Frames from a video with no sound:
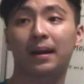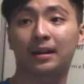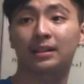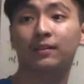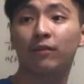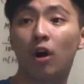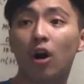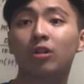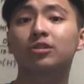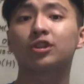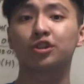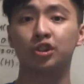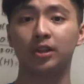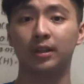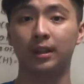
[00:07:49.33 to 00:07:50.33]
mass of
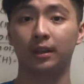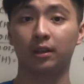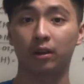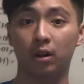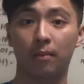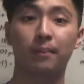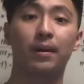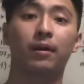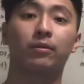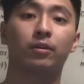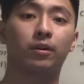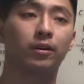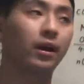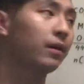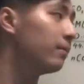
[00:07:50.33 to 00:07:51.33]
oxygen in the compound,
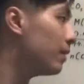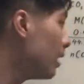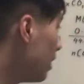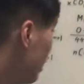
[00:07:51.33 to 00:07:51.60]
okay?